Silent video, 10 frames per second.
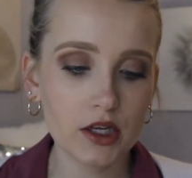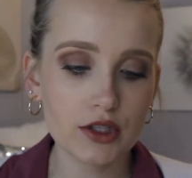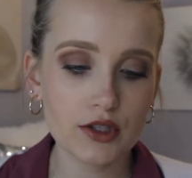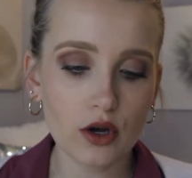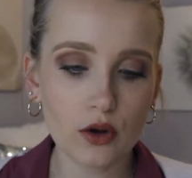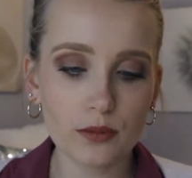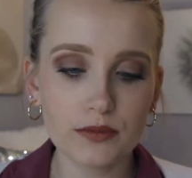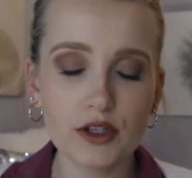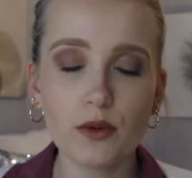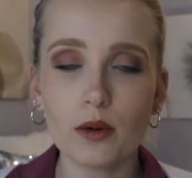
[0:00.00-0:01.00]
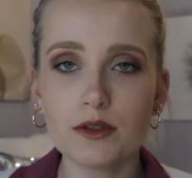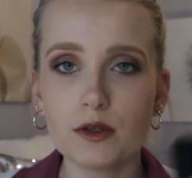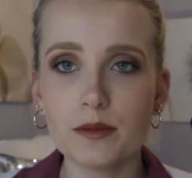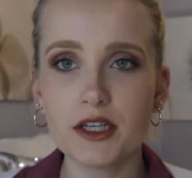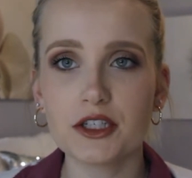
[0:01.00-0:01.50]
So you always
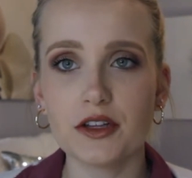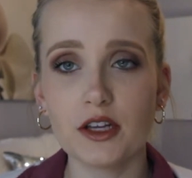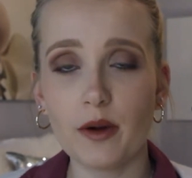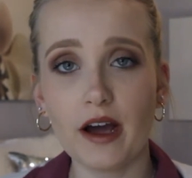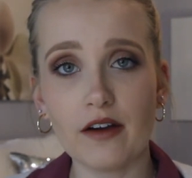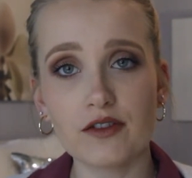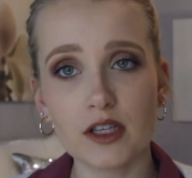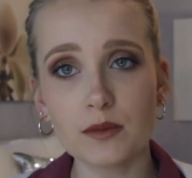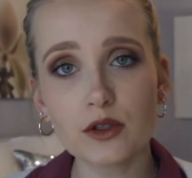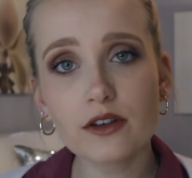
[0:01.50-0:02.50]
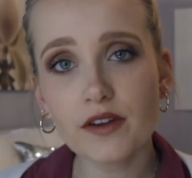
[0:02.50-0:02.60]
want to make sure that you have some sort of